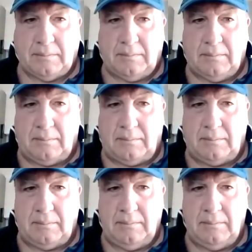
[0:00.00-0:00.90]

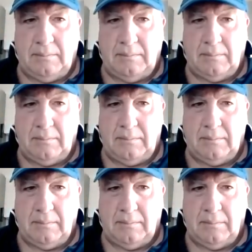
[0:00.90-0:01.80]

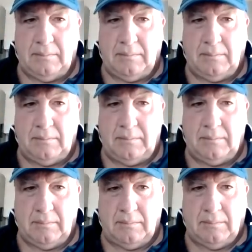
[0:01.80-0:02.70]

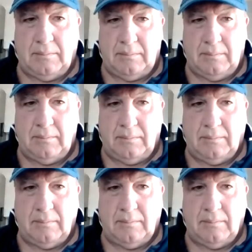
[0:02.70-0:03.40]
(silent)